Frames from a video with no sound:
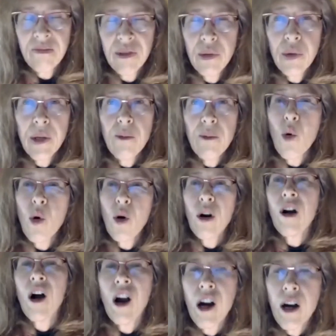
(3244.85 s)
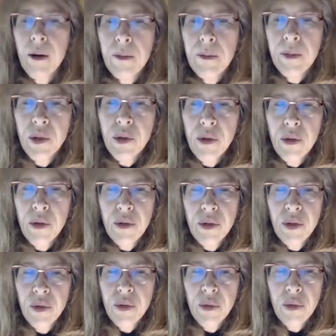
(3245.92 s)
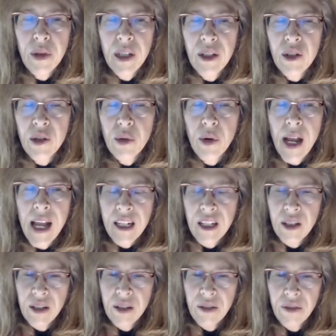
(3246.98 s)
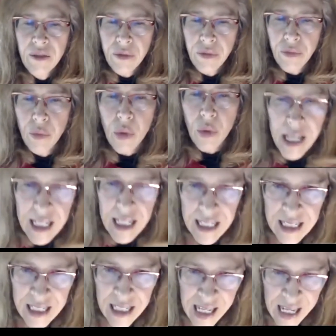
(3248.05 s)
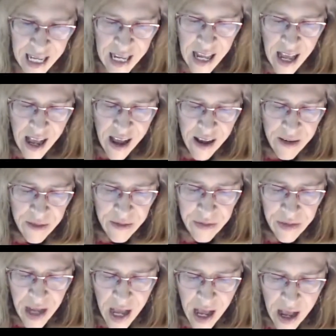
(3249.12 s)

doing more harm to the direct voice of